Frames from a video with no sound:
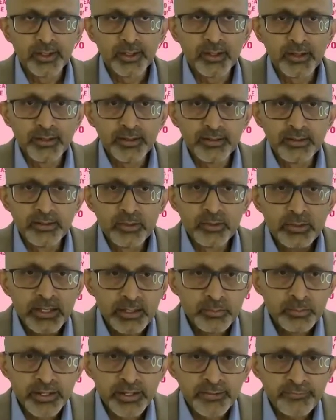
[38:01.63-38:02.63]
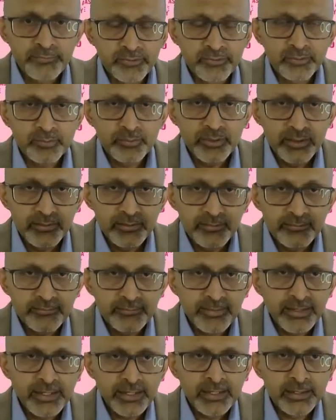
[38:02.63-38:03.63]
Look at breast. This is
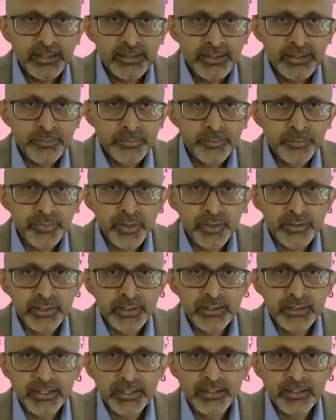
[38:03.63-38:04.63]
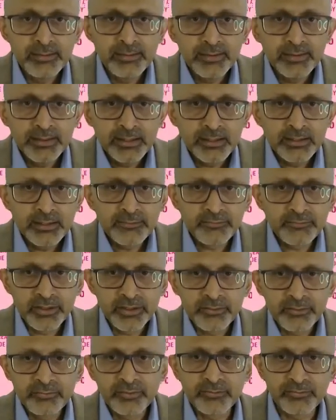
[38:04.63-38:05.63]
again very important in early
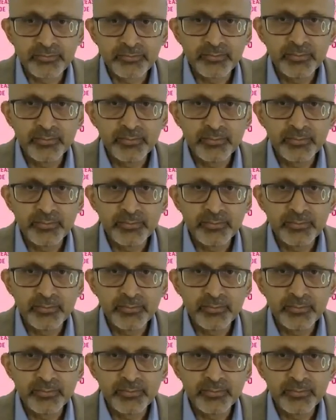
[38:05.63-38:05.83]
stages,